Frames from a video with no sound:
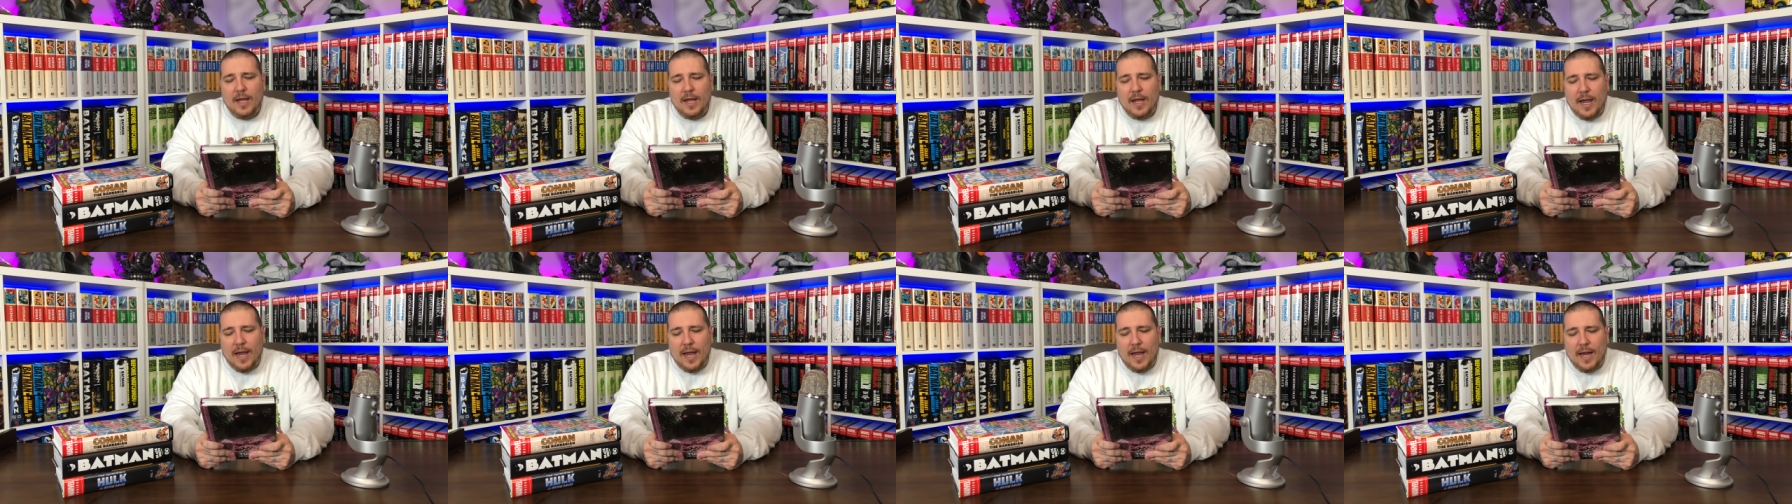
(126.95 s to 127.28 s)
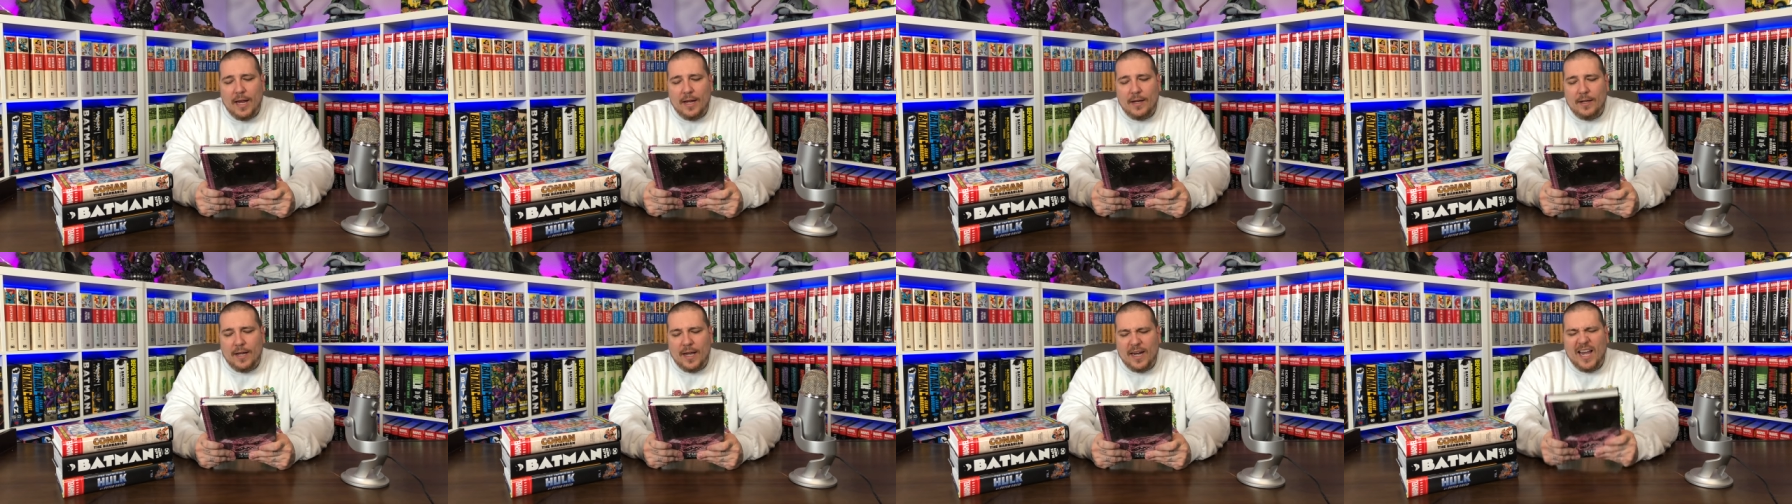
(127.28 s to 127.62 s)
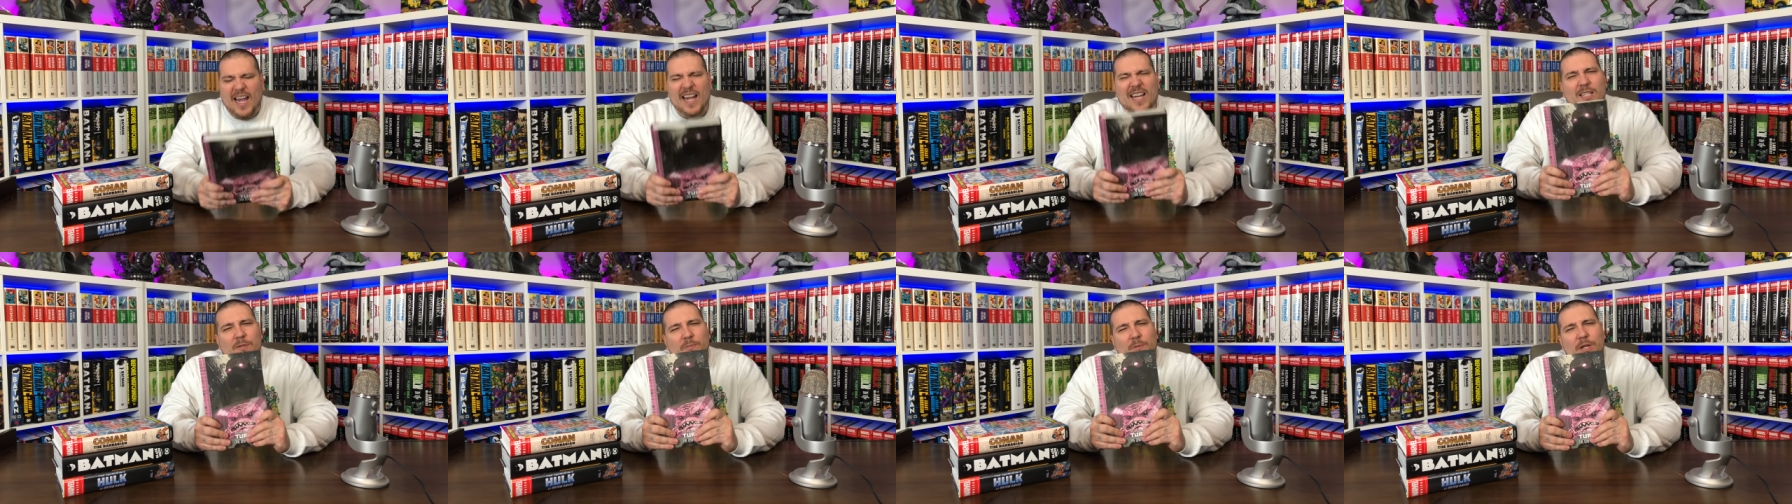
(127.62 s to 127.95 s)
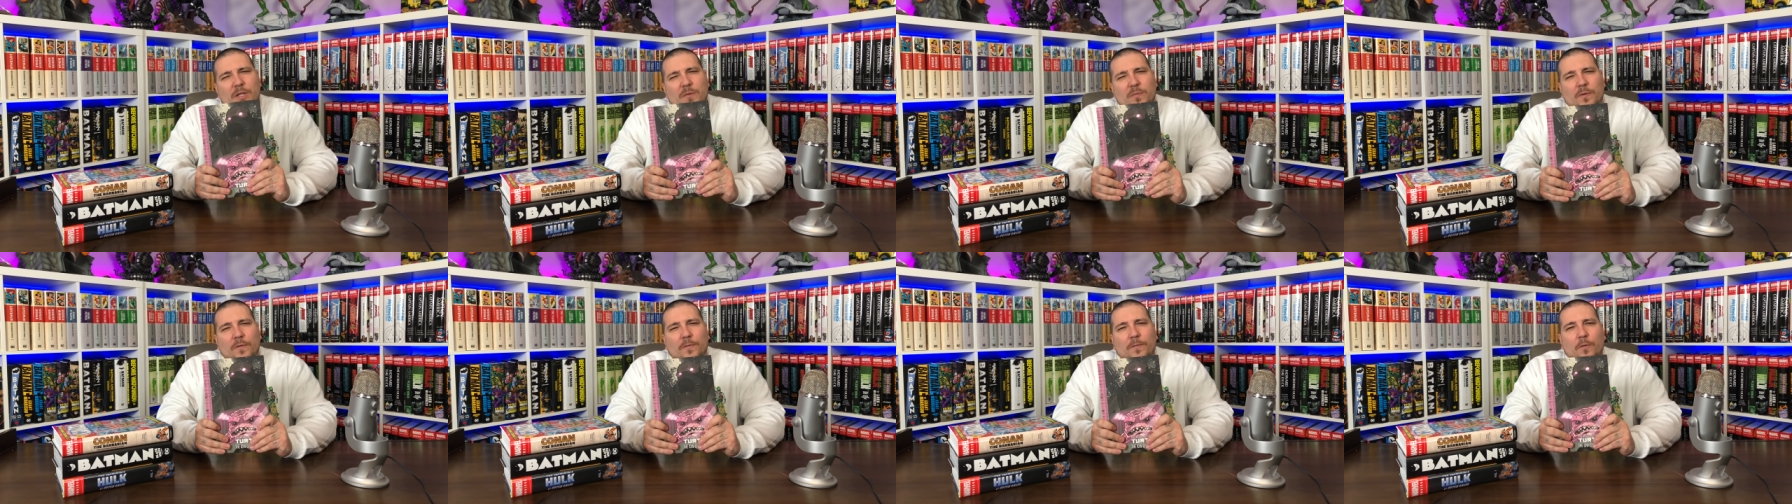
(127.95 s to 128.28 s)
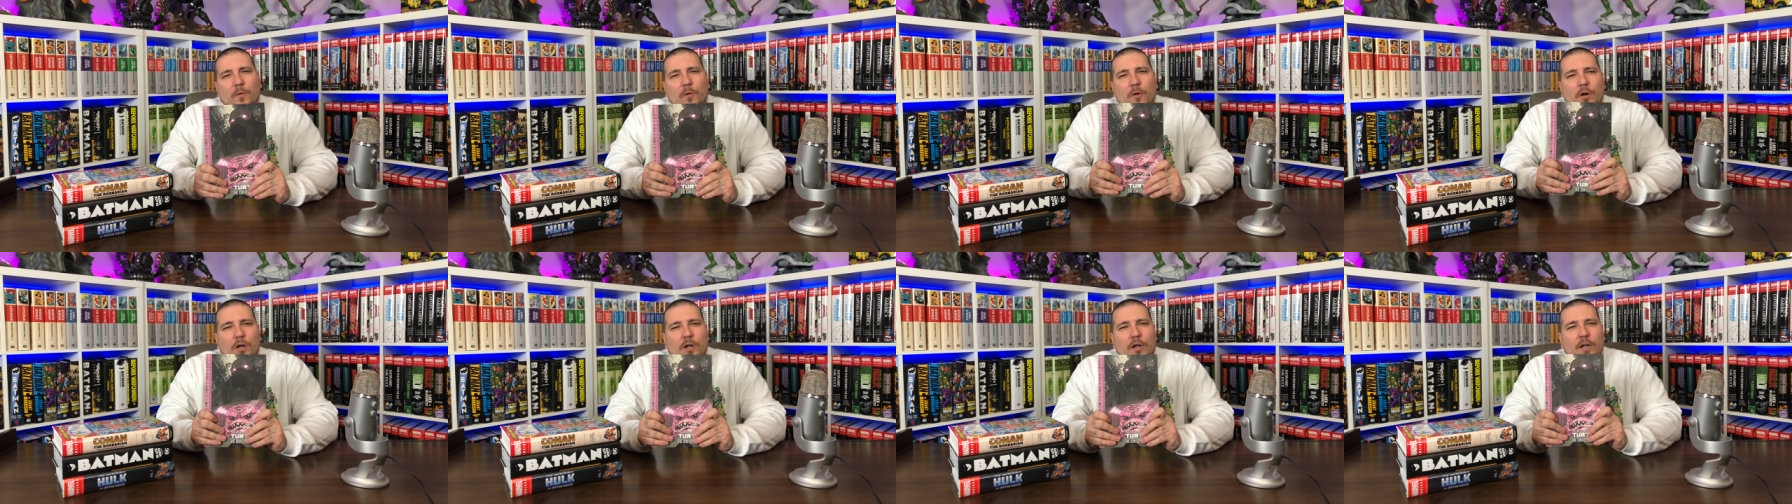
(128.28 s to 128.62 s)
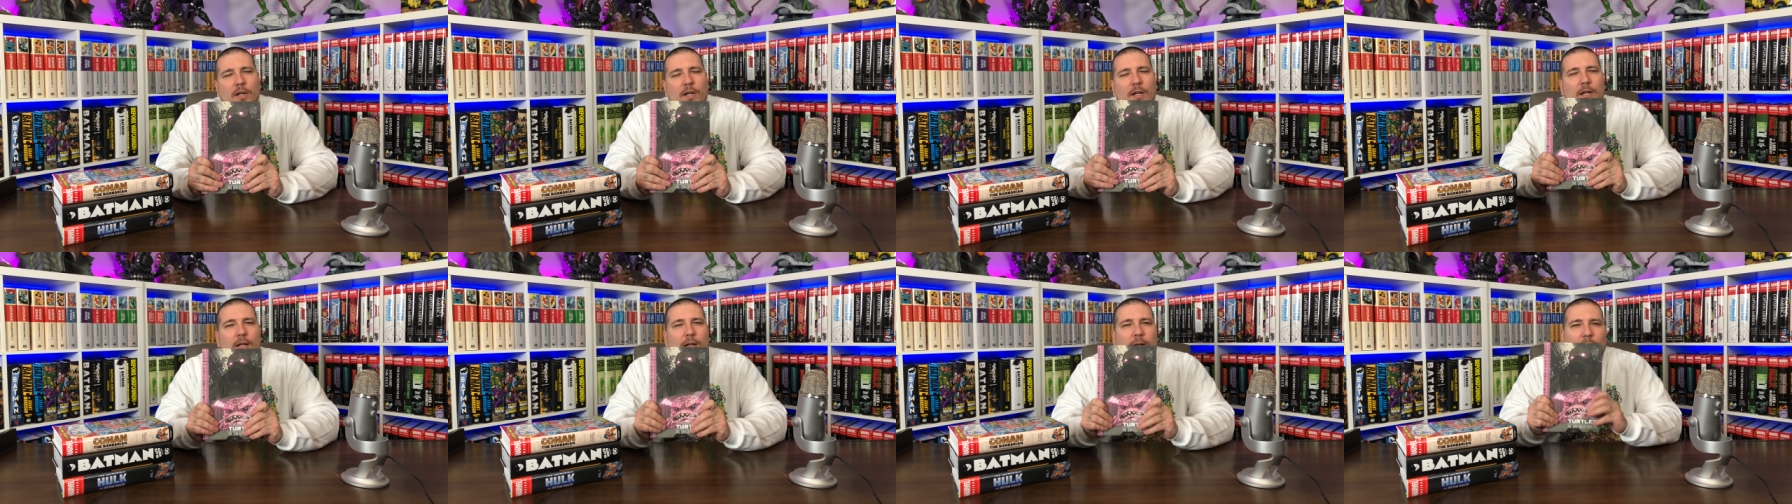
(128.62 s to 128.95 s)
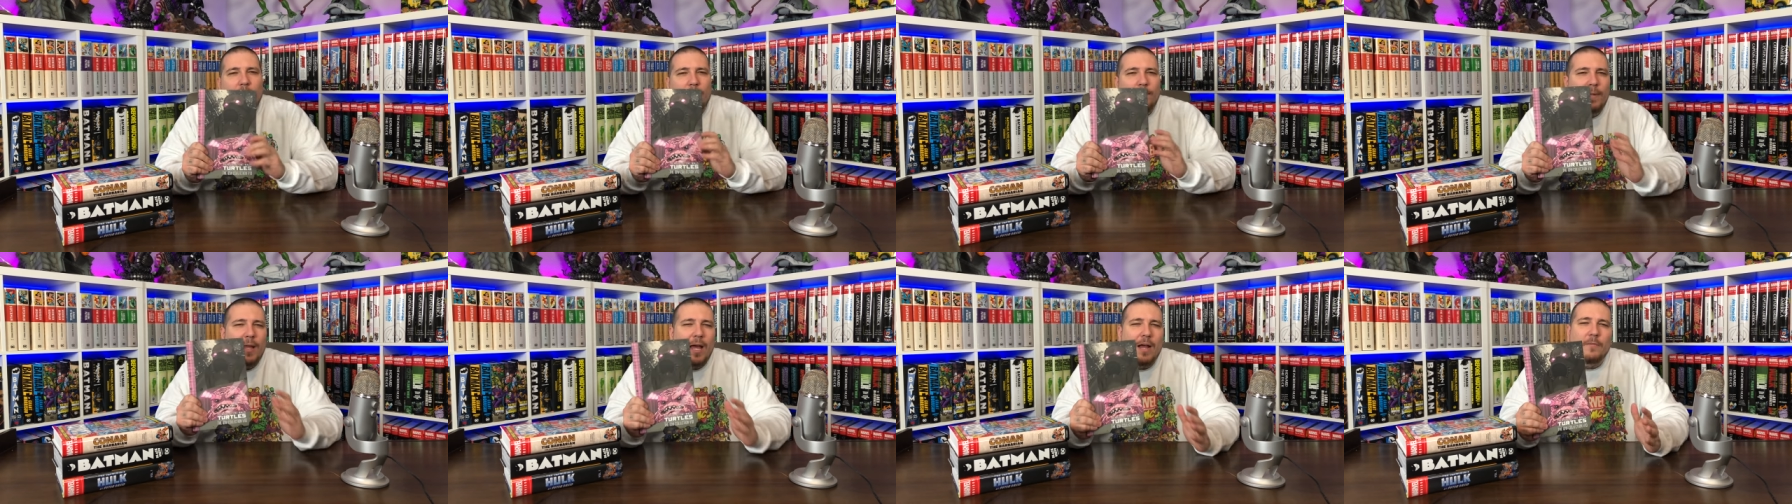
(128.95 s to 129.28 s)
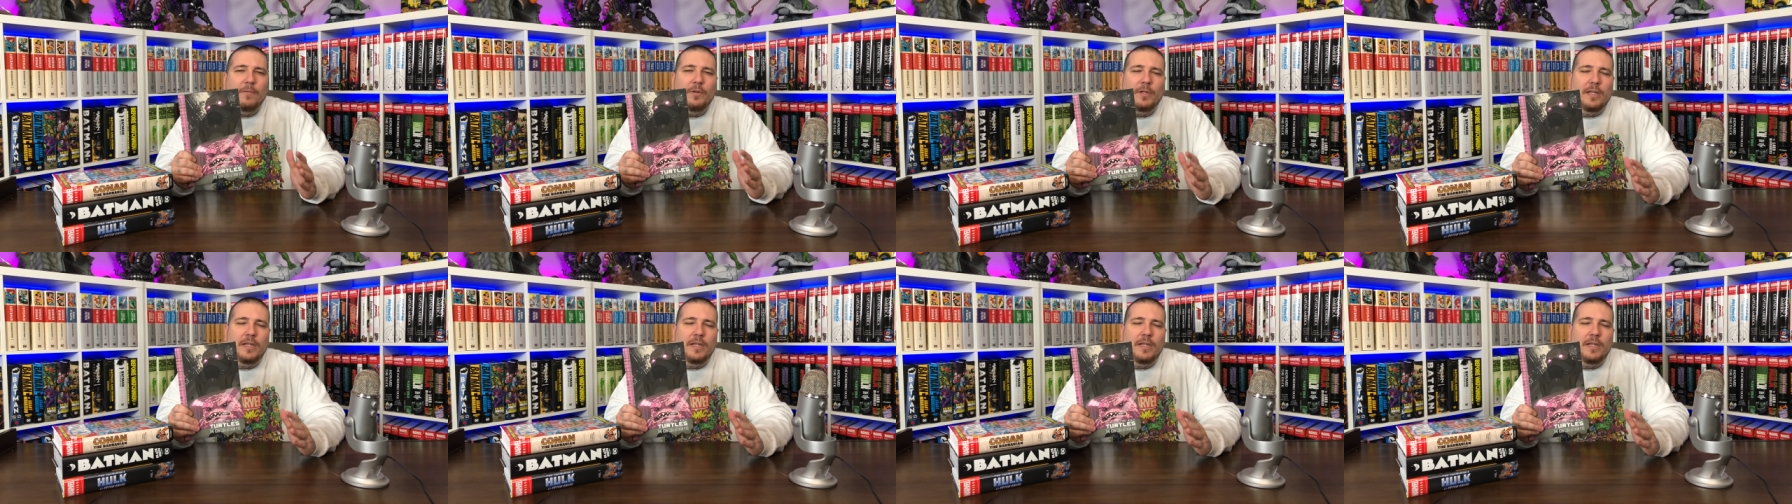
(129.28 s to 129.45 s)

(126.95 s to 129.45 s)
And like I expressed before, not